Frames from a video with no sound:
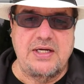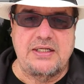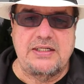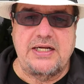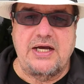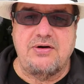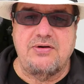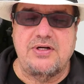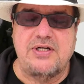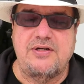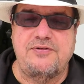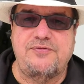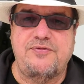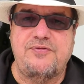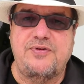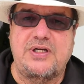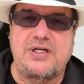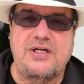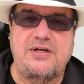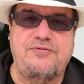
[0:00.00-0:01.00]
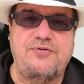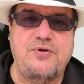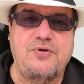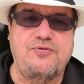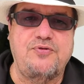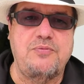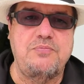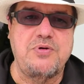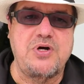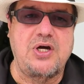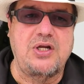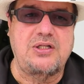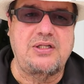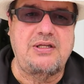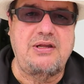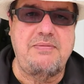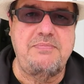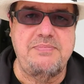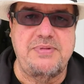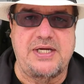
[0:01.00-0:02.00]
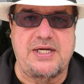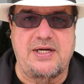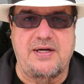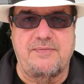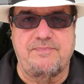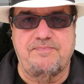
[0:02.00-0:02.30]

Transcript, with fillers: Now, if, if you're from Colombia,